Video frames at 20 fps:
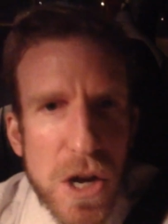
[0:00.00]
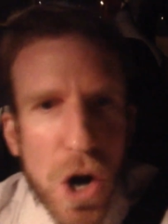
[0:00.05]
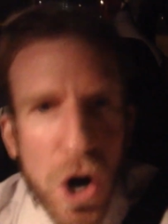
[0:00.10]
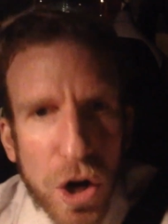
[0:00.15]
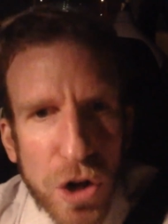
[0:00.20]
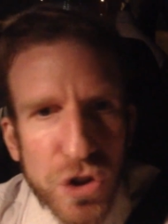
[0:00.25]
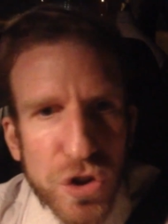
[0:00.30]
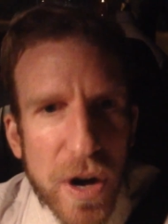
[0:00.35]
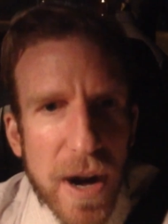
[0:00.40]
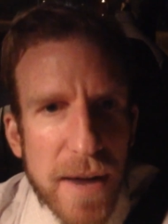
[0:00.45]

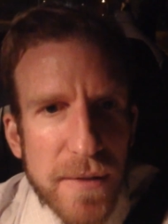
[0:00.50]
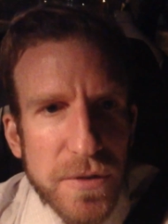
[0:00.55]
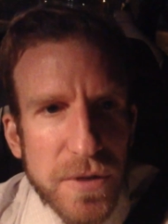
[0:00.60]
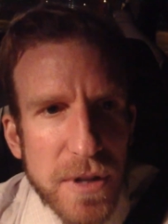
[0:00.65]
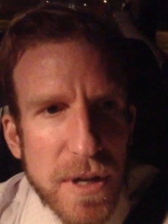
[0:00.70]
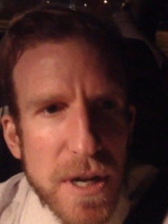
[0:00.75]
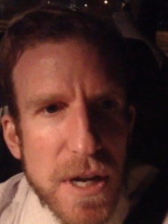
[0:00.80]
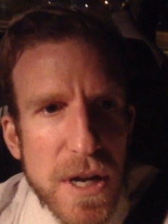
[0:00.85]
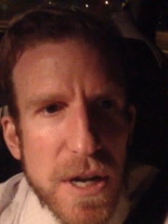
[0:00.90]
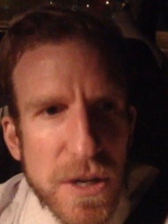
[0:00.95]
hard
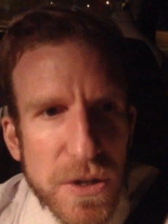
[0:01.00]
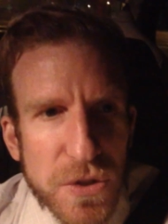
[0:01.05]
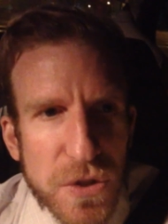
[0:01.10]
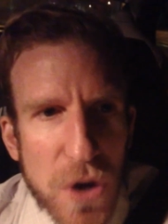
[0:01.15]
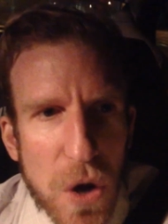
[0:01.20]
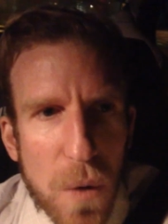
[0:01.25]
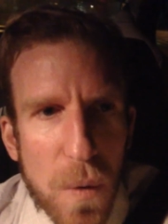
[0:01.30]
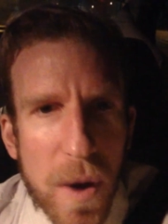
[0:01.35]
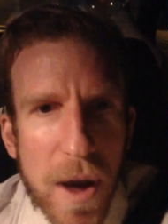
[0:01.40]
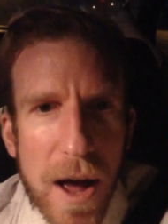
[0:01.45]
drives.
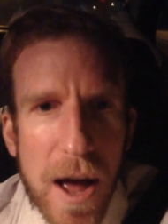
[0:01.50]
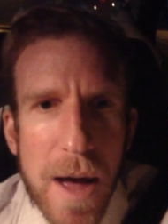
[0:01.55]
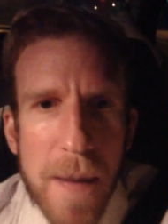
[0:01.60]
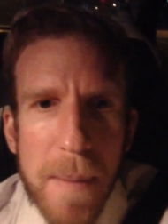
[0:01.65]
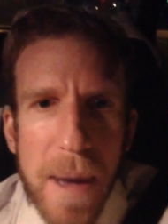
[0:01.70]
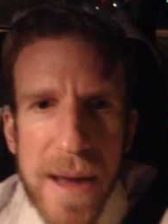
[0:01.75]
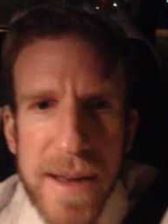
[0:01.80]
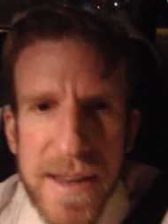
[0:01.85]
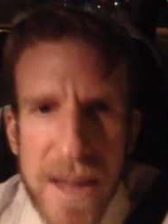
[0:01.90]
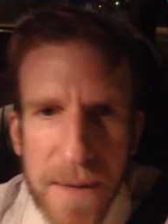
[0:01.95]
So um,
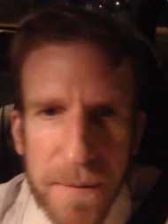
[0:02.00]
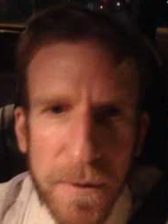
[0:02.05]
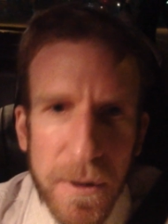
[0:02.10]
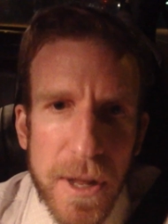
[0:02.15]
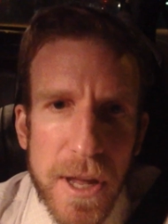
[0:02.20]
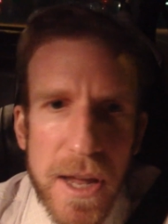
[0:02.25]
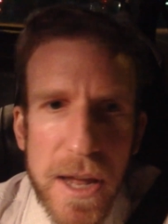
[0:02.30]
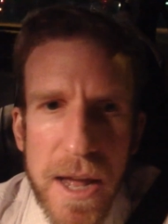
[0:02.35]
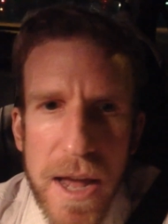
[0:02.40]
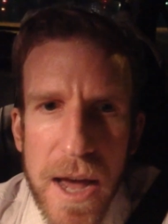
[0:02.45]
I
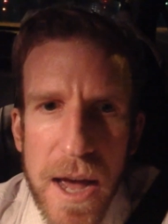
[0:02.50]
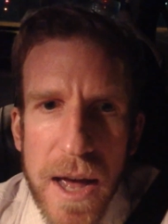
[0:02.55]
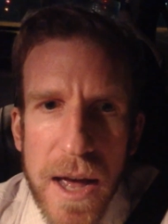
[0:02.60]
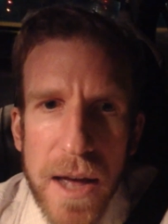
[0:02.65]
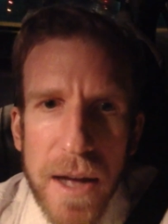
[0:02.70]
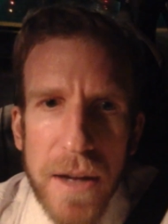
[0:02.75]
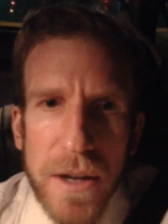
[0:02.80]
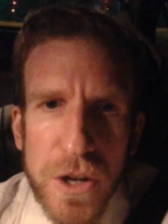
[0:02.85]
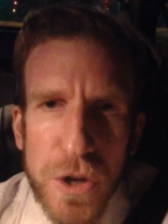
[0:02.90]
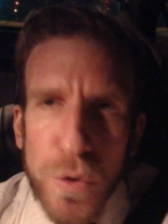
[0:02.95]
definitely
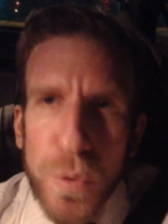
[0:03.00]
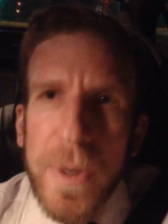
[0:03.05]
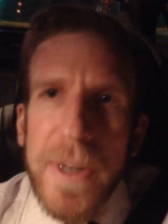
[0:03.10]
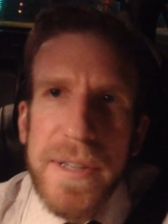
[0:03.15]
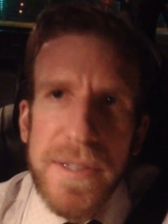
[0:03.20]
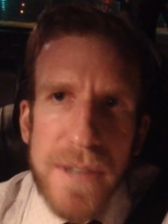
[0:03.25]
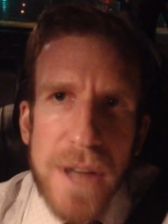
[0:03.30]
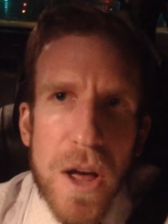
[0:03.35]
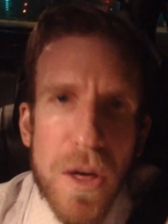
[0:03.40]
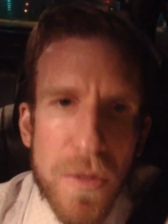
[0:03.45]
uh, could
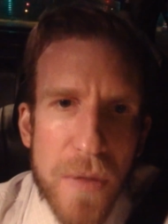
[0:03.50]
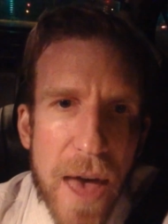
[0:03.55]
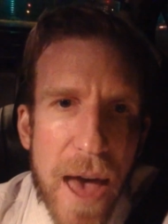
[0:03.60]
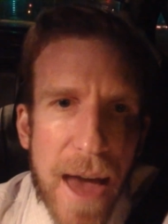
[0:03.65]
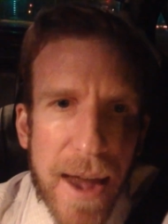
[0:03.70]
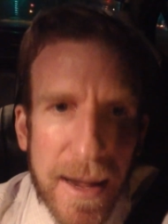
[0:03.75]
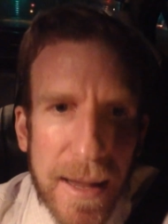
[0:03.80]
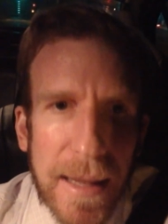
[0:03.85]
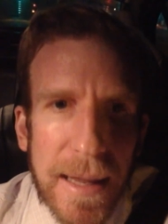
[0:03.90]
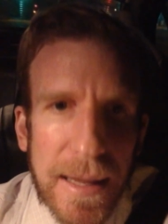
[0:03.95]
resell
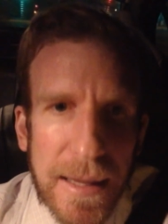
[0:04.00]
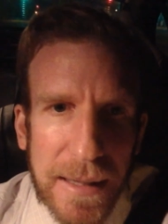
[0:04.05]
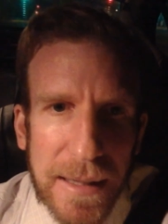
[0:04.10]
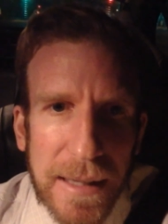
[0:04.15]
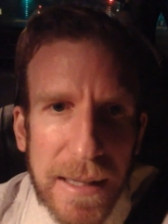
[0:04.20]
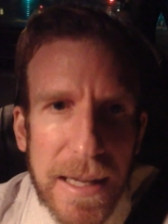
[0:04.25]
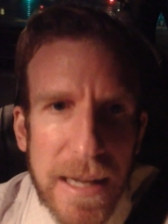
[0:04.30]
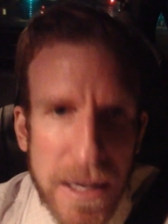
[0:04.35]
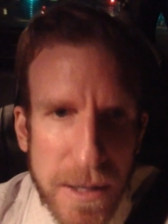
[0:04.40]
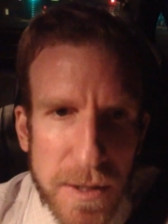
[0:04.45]
that at
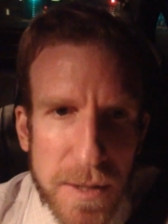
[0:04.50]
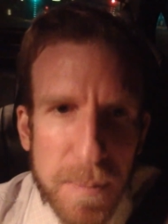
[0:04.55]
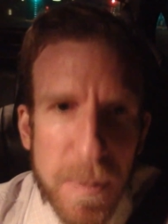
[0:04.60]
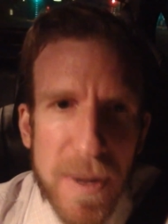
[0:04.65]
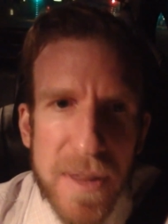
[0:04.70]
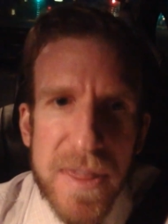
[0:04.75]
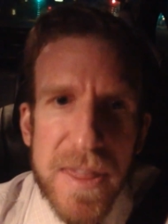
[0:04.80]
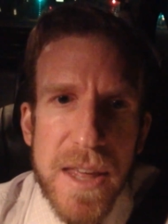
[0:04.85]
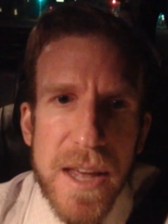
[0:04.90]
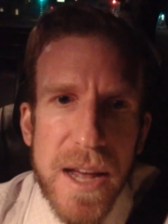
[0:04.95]
least,
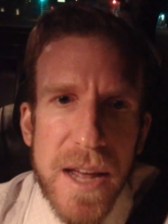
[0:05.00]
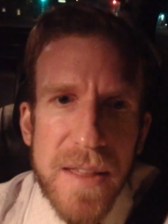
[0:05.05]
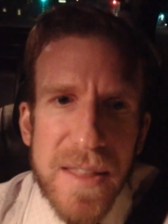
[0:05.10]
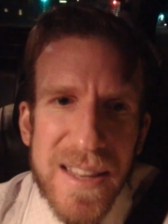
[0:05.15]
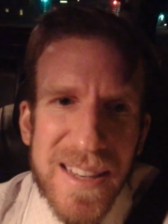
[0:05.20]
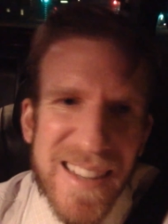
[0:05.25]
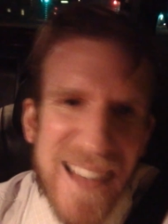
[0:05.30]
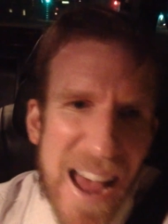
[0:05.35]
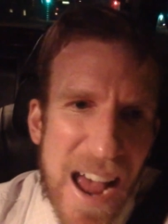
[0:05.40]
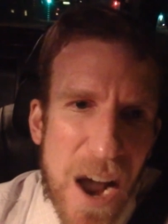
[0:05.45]
but the
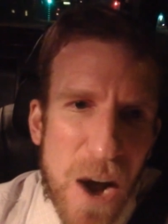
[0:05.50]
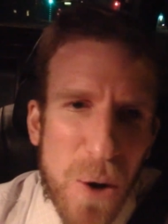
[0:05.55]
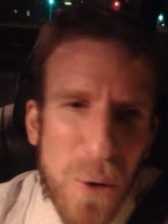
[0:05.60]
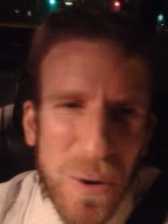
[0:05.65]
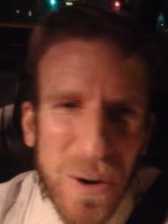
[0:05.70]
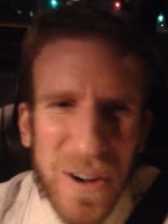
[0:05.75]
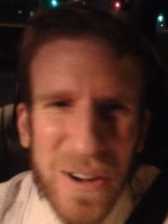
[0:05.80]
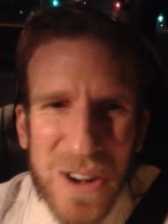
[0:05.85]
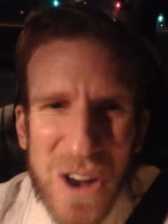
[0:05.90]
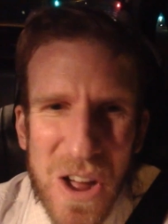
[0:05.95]
the
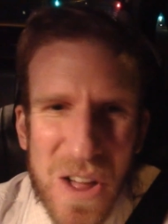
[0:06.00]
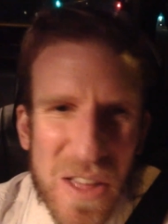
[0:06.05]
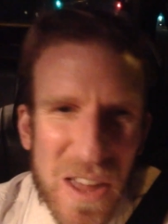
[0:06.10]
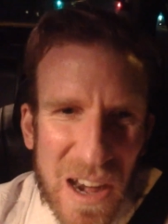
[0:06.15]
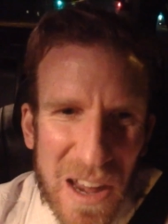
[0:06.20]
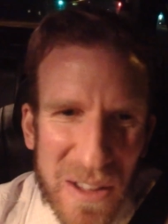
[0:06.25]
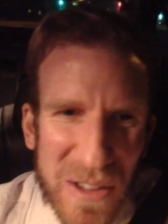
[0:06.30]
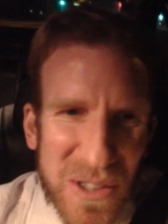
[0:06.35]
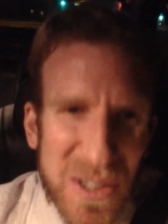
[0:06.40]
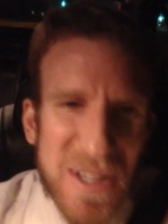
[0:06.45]
tower and all that
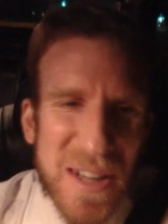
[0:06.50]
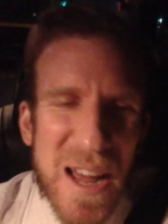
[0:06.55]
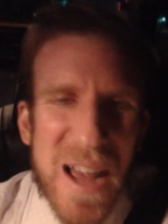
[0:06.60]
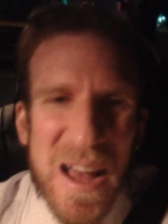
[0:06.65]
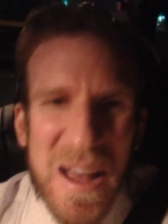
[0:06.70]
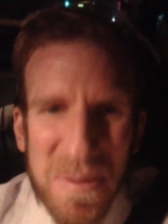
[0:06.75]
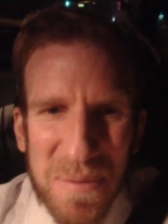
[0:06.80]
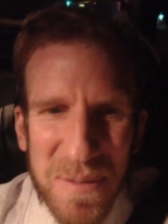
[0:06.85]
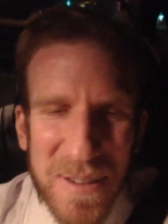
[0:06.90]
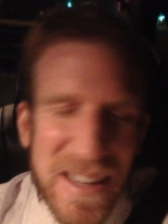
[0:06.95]
other
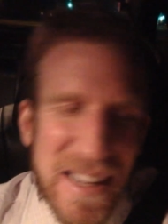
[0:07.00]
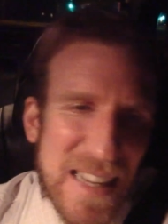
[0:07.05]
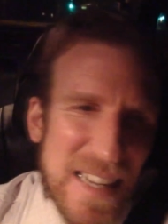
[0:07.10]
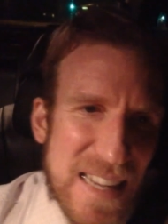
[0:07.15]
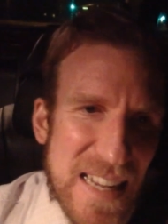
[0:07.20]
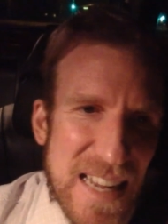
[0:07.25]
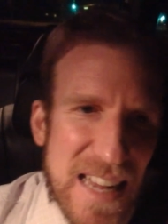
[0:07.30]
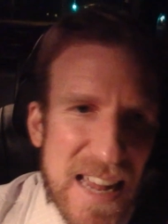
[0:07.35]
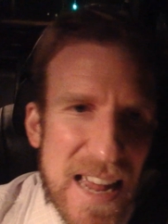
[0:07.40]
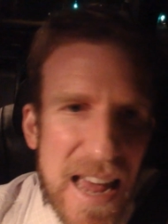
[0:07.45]
stuff,
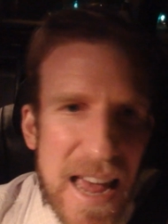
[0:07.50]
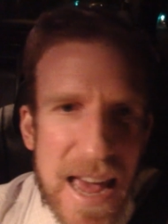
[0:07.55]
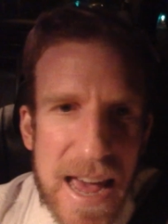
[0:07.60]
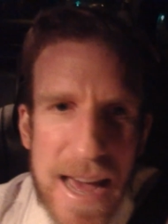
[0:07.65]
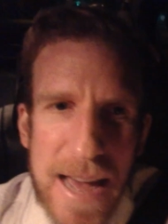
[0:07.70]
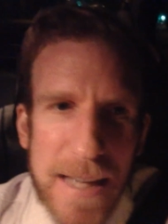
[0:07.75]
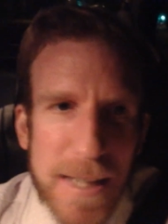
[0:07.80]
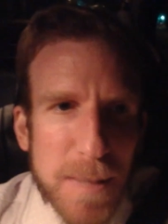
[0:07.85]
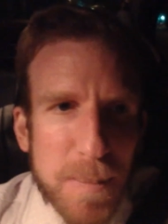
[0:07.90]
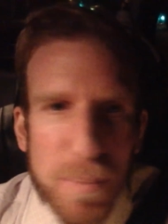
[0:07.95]

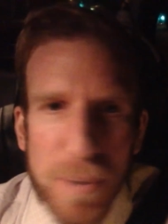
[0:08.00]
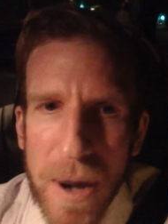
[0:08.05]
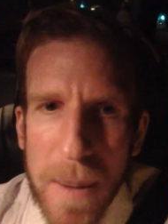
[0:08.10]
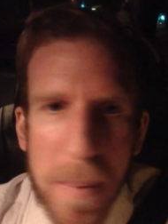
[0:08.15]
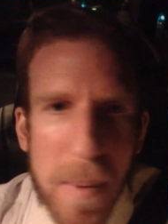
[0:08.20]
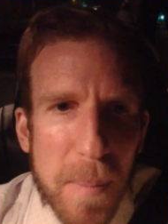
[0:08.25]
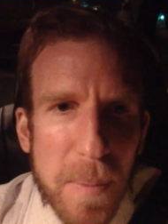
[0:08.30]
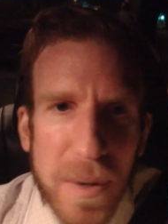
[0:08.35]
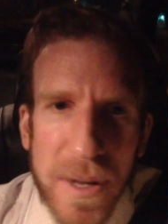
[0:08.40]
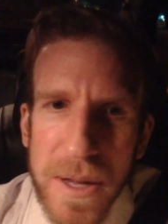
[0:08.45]
it's
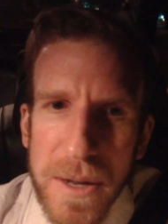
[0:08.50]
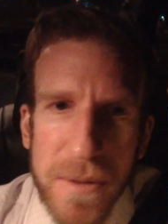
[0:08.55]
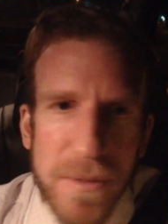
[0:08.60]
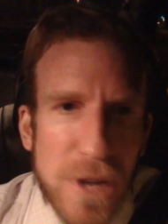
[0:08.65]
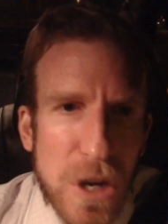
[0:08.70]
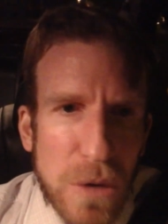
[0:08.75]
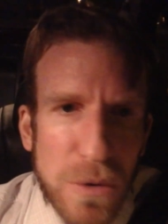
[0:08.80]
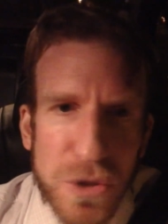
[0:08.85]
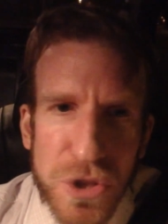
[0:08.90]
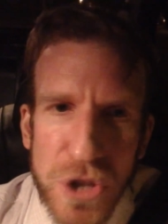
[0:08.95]
probably
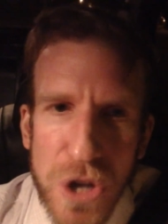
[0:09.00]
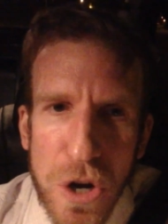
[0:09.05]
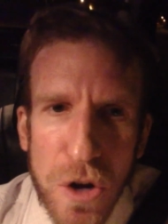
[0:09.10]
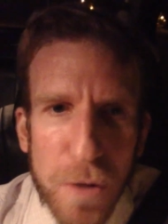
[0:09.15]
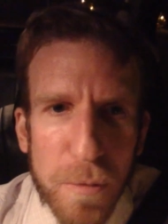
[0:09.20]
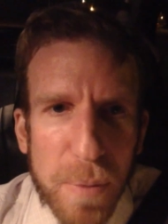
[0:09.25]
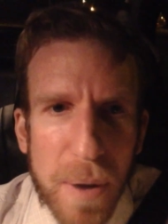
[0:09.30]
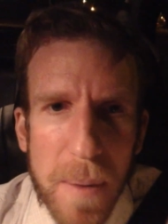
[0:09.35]
no joke.